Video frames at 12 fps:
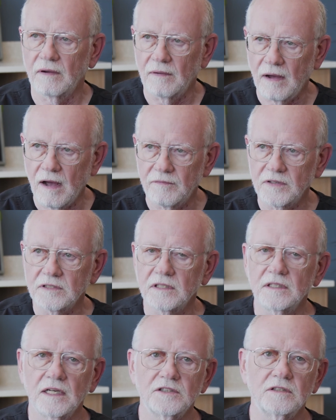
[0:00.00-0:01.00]

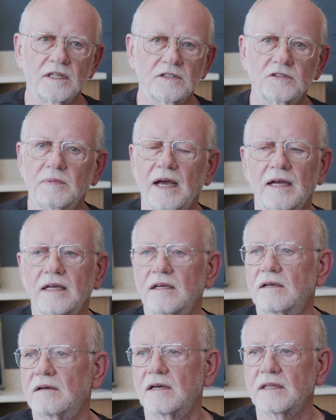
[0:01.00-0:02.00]
Obviously, get your dentures back
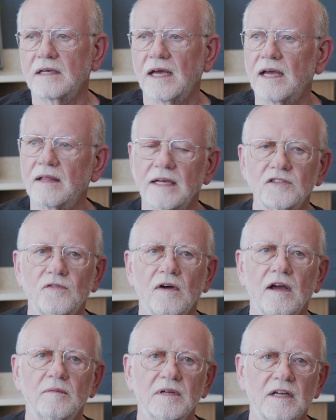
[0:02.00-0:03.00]
in during the day, that's
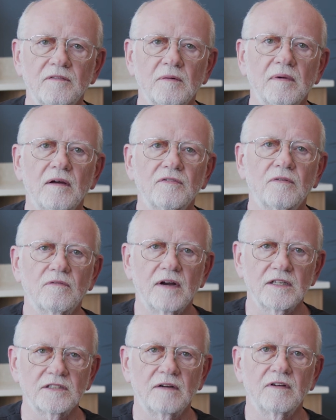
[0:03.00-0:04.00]
fine, but give your mouth a
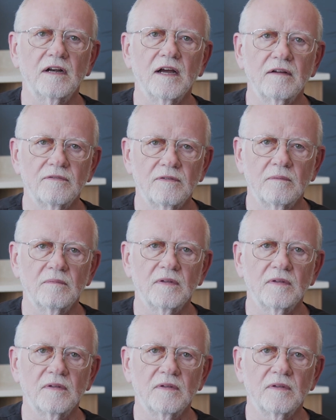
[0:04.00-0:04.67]
rest every night from